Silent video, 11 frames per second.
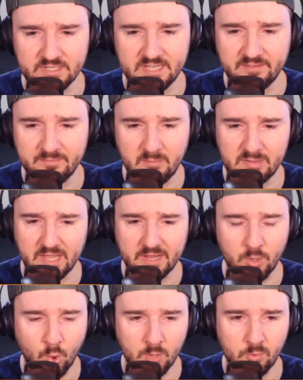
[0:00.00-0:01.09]
They've been playing
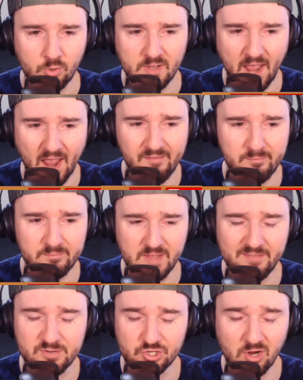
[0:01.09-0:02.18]
horrible. Haven't they've
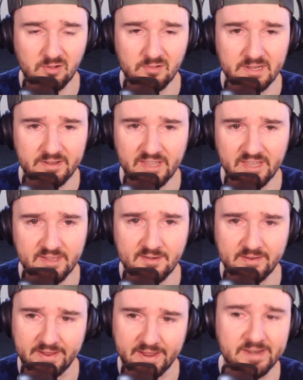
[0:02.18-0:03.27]
been struggling to hit,
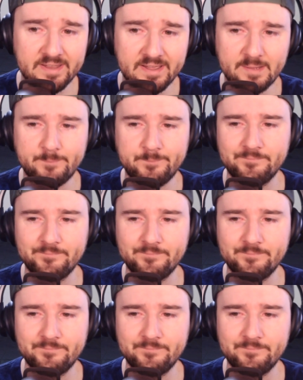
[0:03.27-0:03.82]
and um,